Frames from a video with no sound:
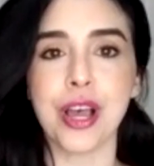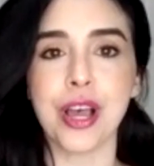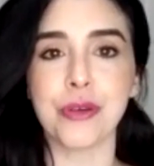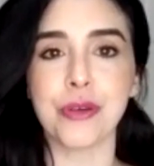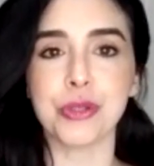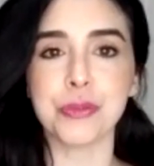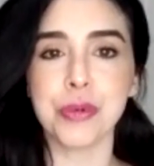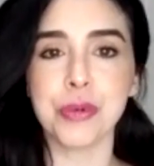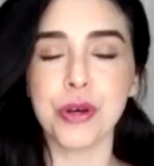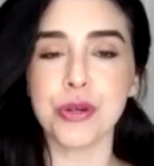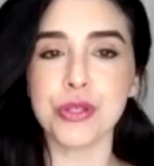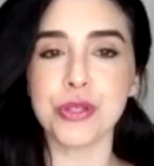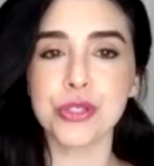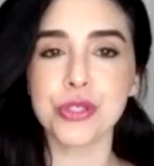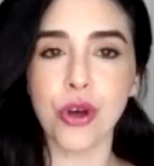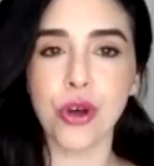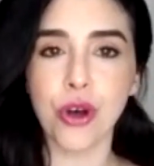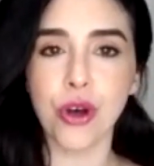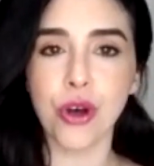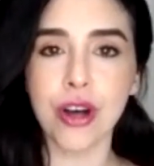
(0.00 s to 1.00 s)
I will post
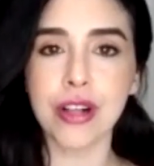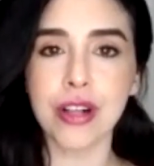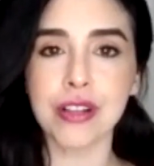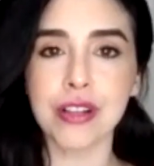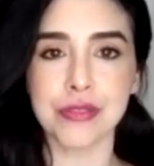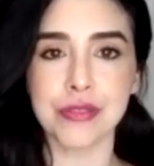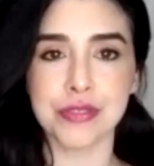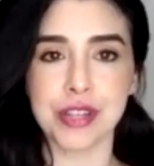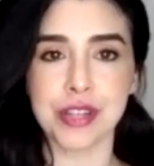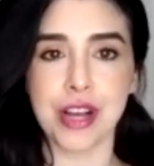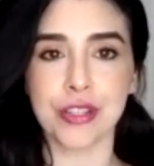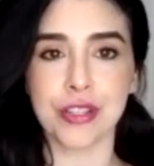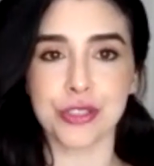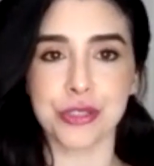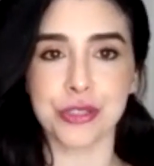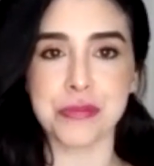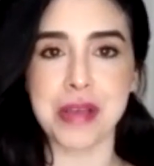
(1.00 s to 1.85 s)
all of Dr.